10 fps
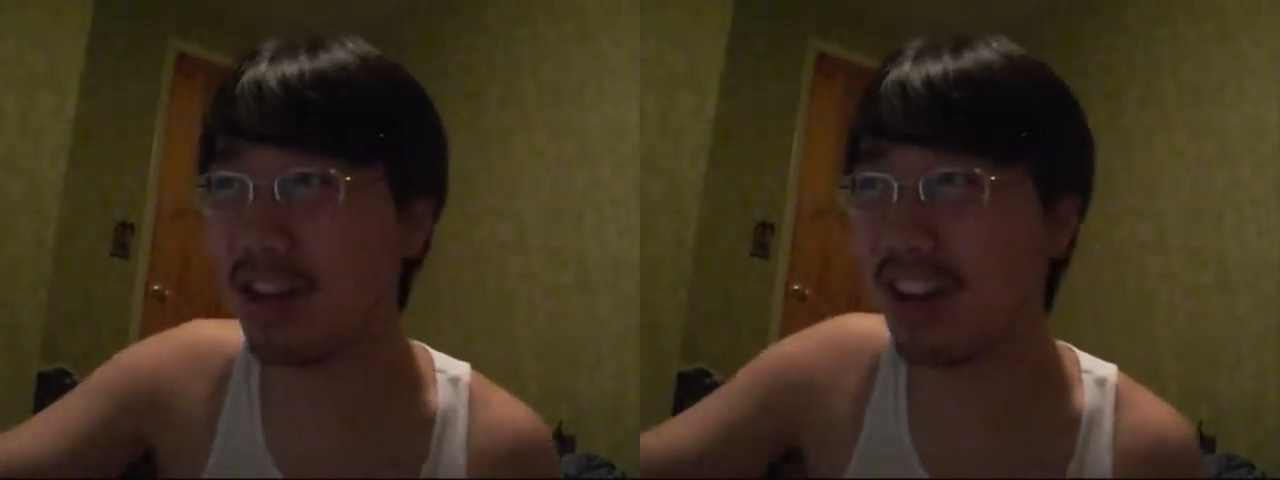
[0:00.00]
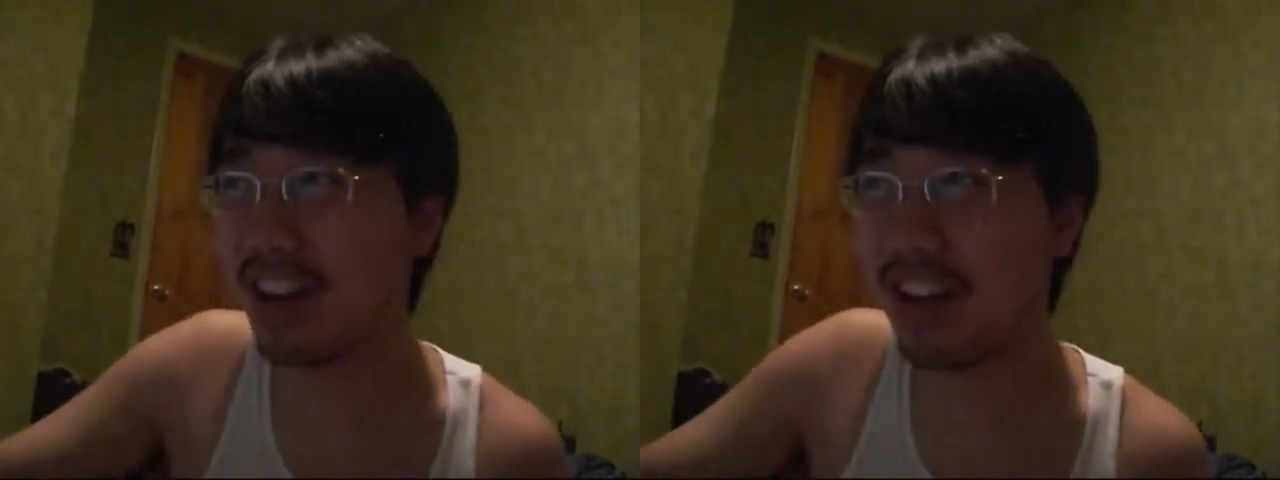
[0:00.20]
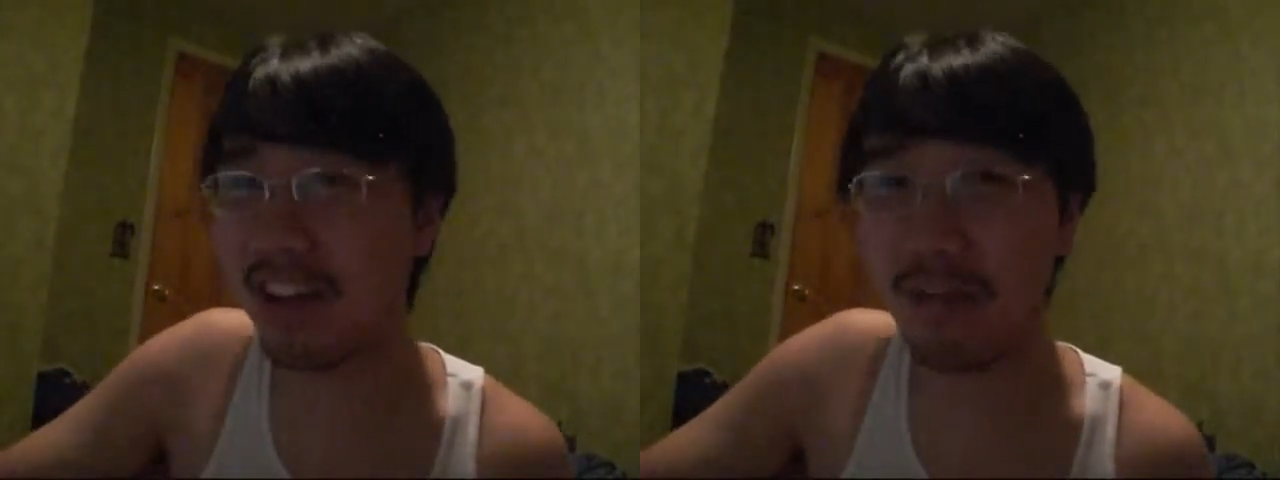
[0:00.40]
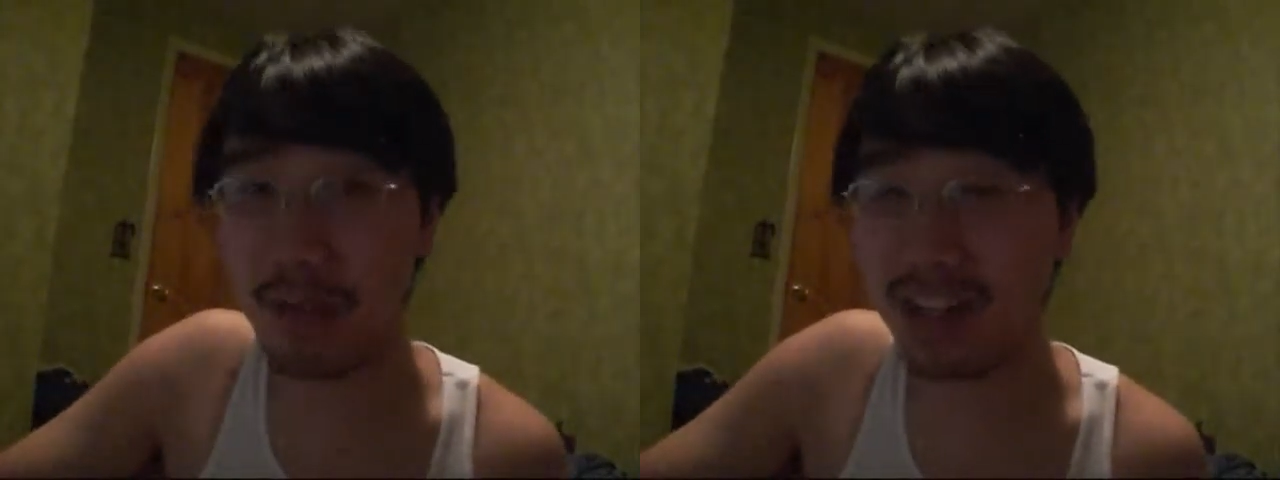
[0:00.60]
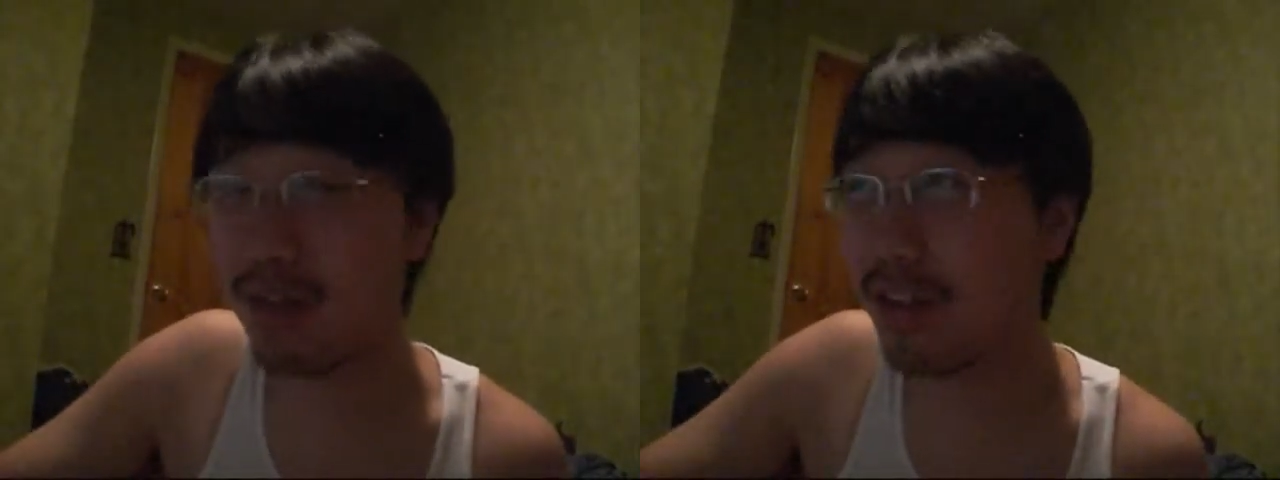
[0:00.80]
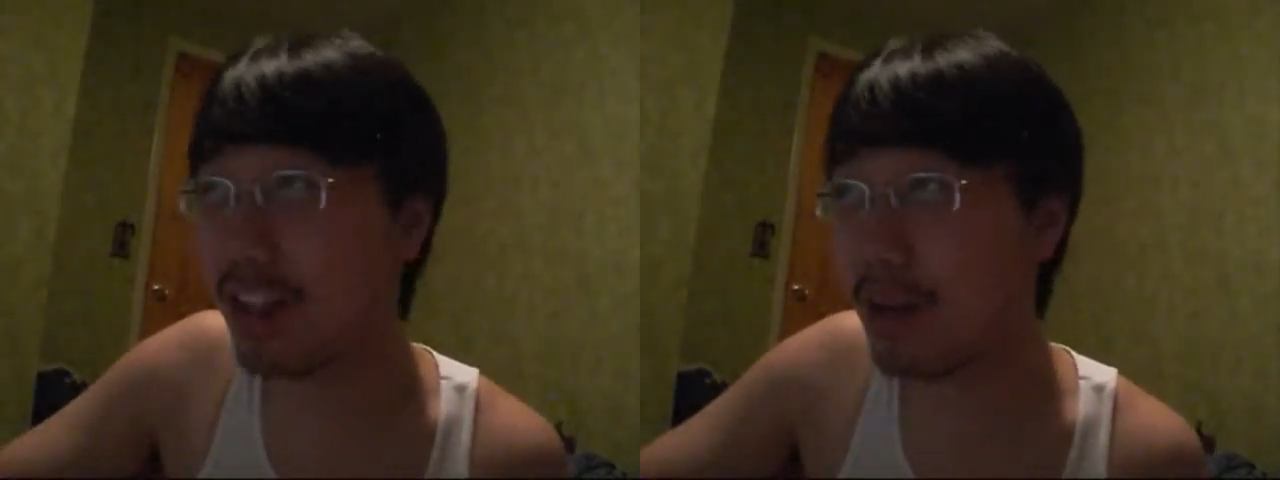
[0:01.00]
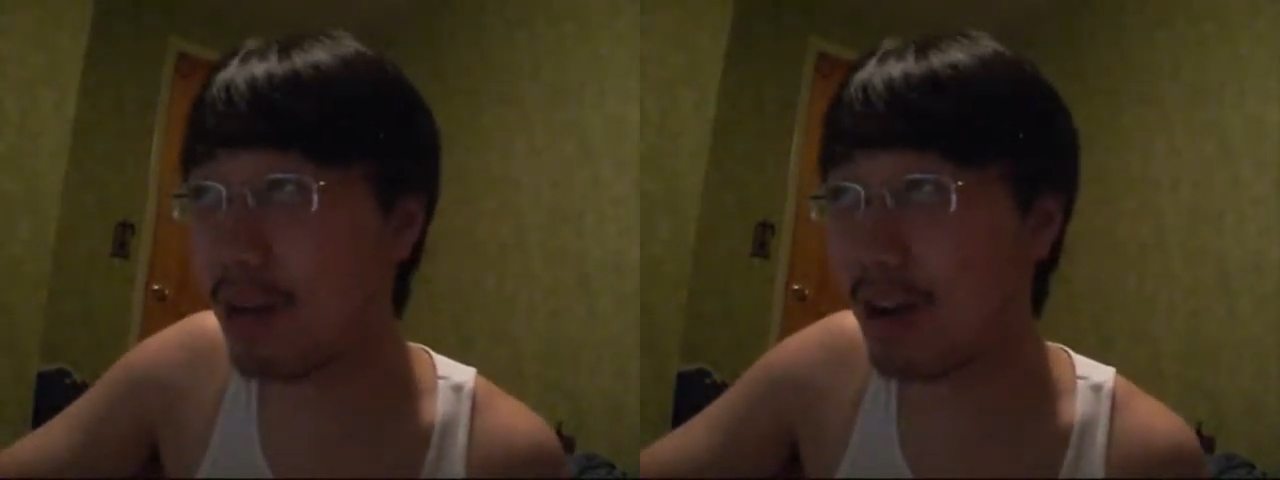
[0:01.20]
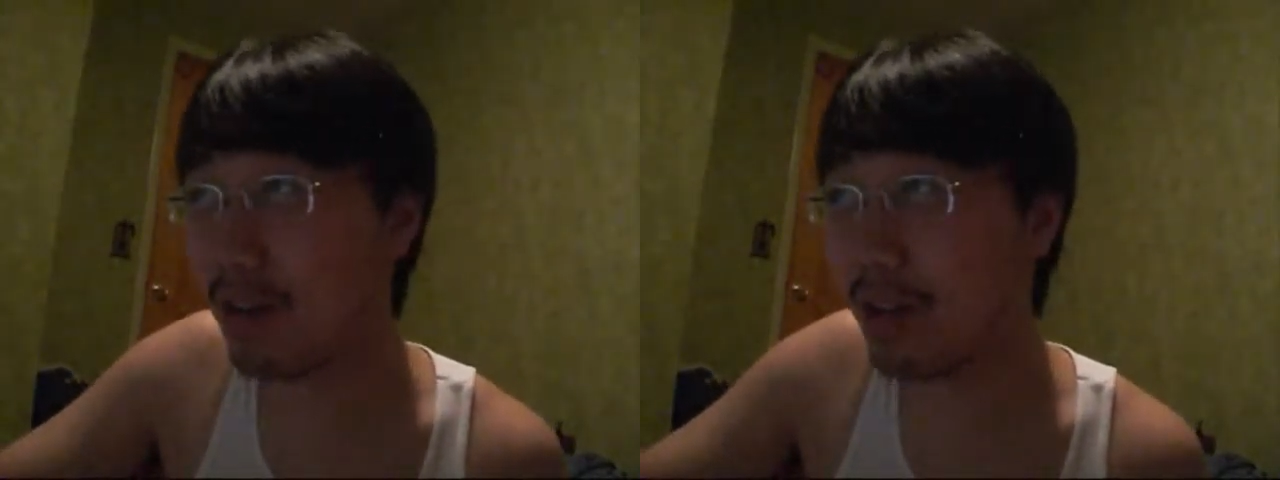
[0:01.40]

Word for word: Uh, if it makes you feel any better,